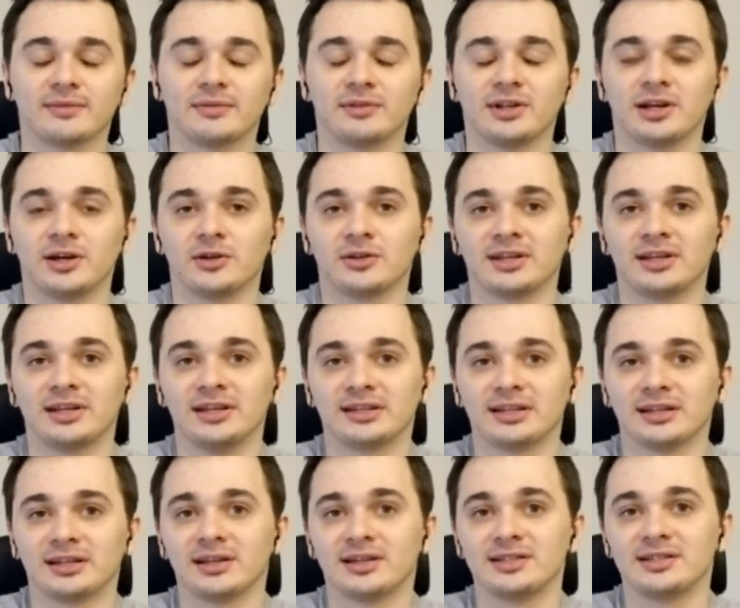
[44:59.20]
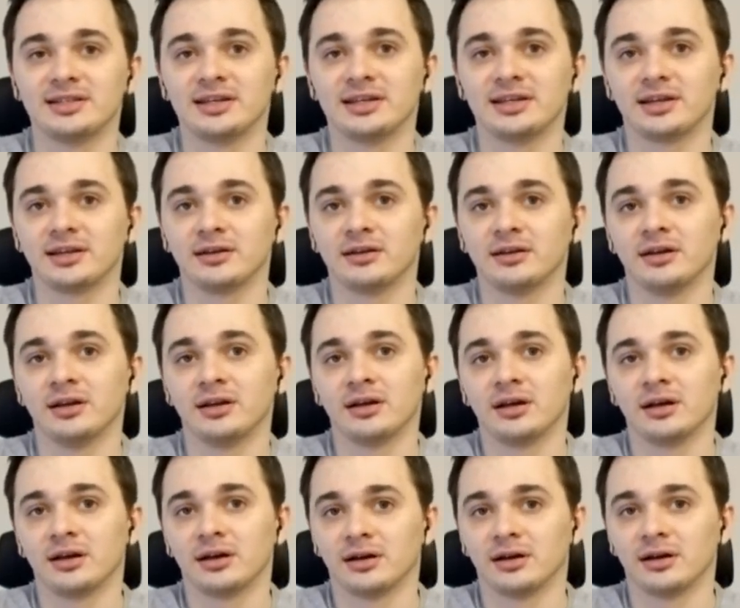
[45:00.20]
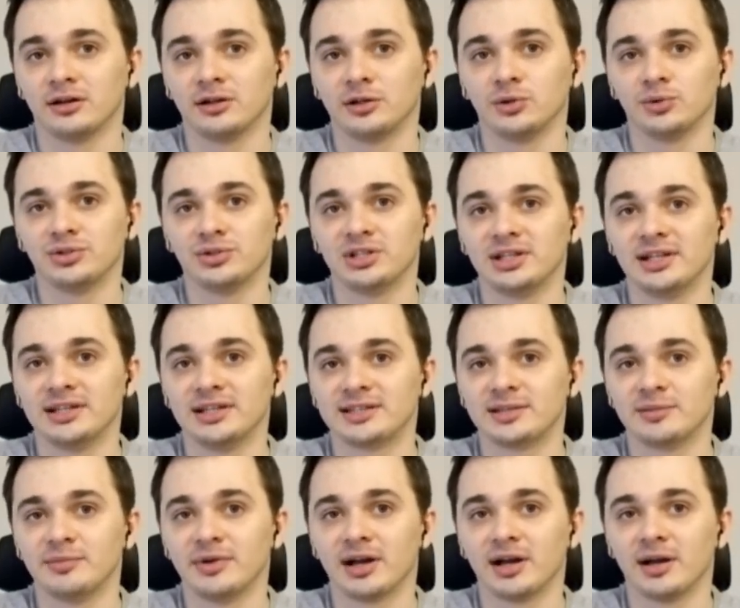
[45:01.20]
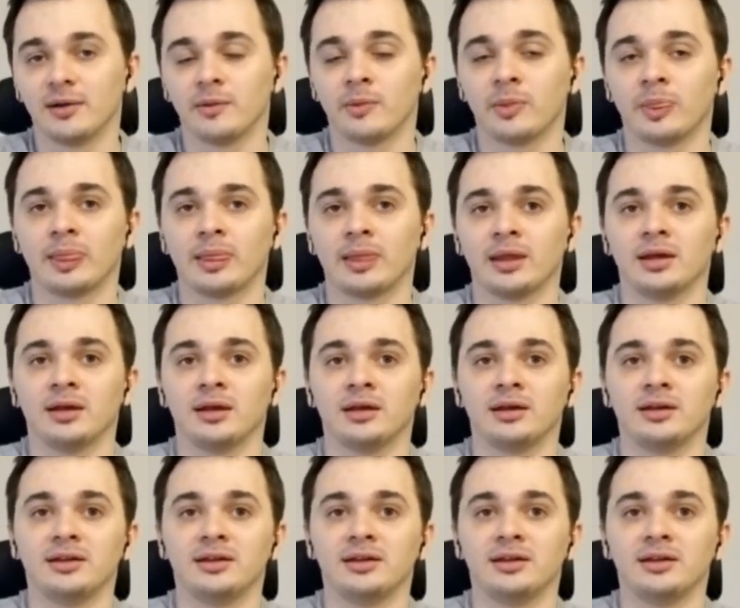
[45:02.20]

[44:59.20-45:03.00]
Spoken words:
Very often, people leave certain